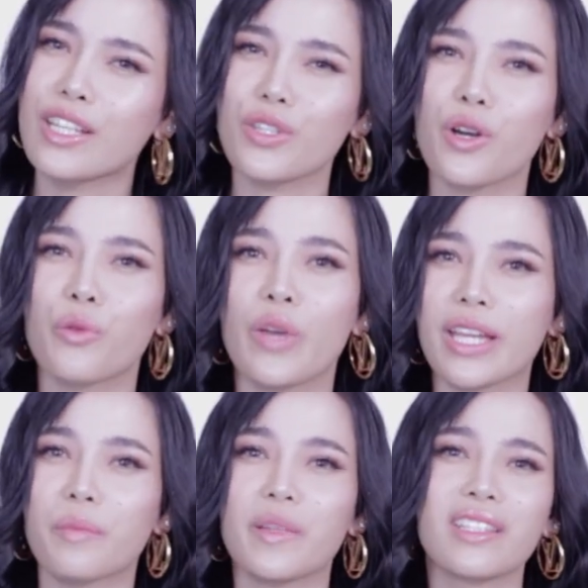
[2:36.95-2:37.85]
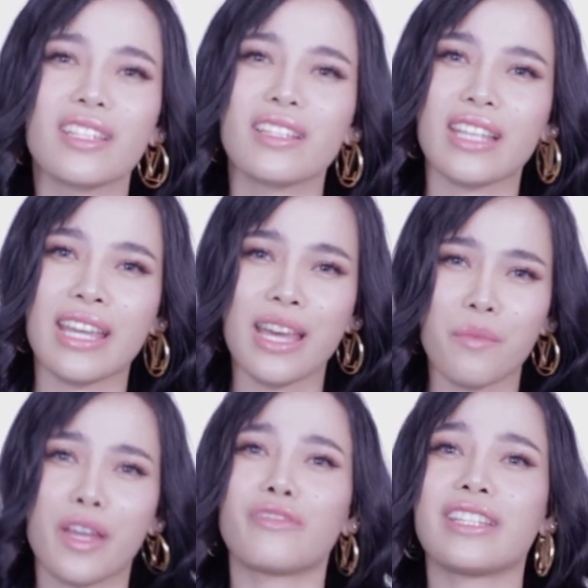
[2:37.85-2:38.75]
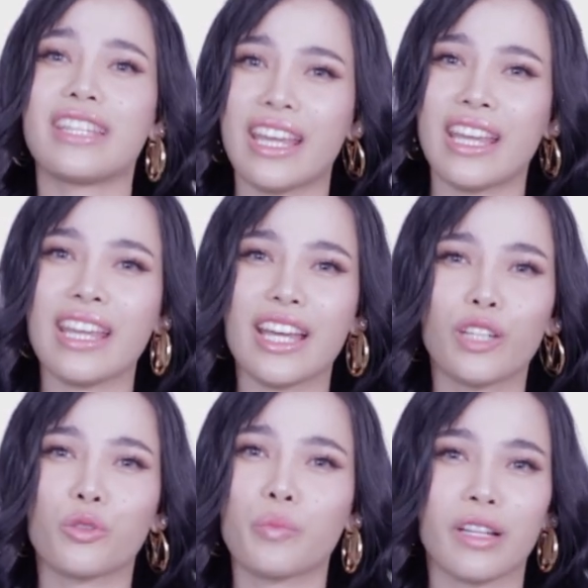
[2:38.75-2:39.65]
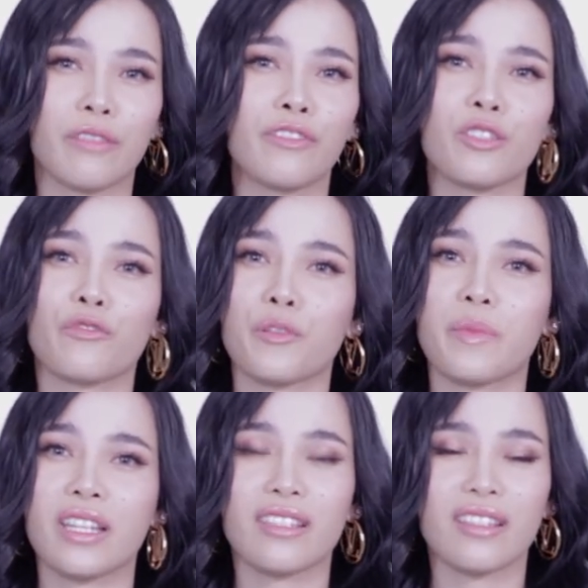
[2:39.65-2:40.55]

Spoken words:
So, I wake up at 6 a.m. every day. I cook breakfast for my